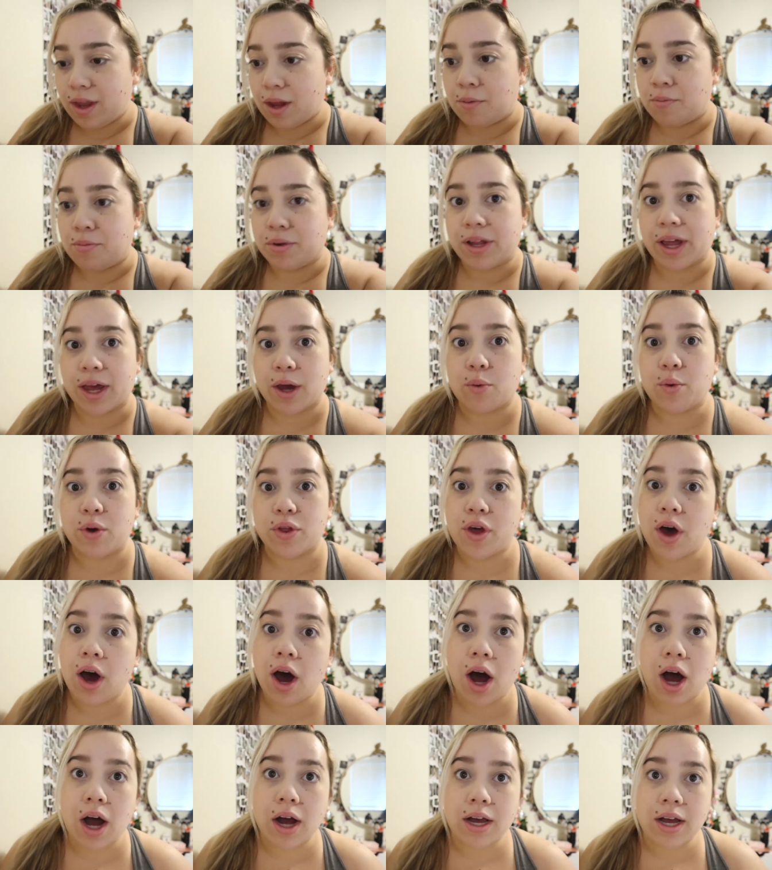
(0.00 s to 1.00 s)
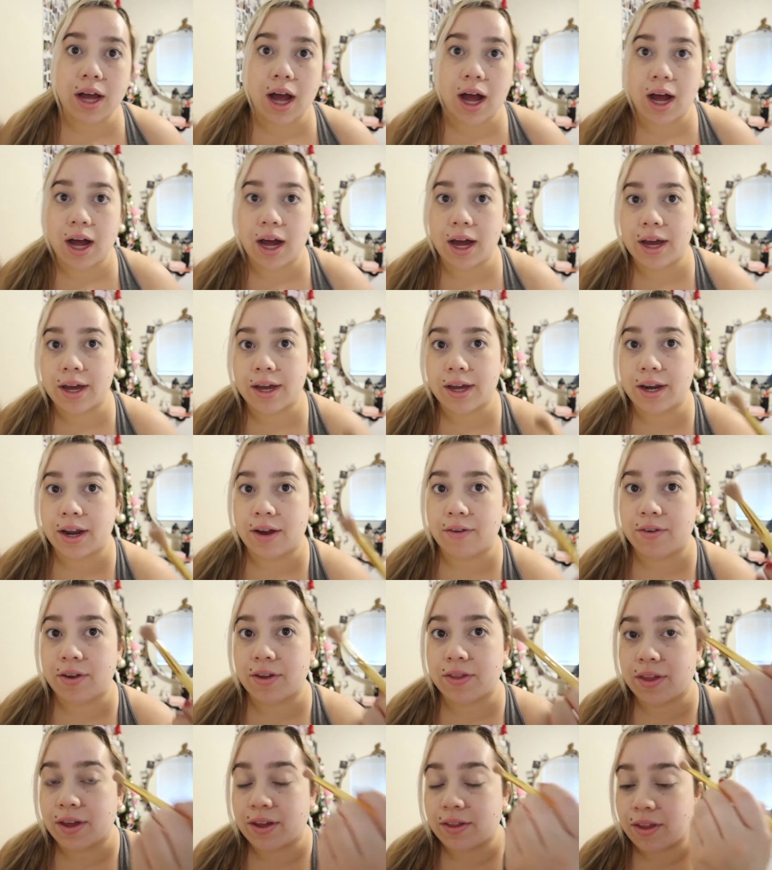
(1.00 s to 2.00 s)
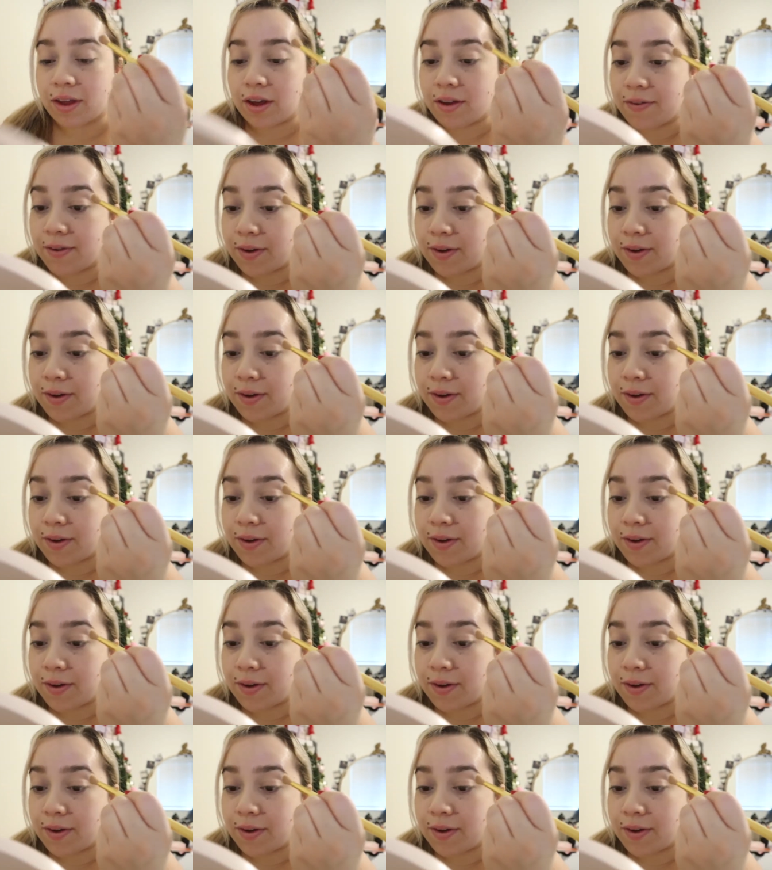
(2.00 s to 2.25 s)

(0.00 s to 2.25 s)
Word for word: But, like, with Hawkeye and everything, like,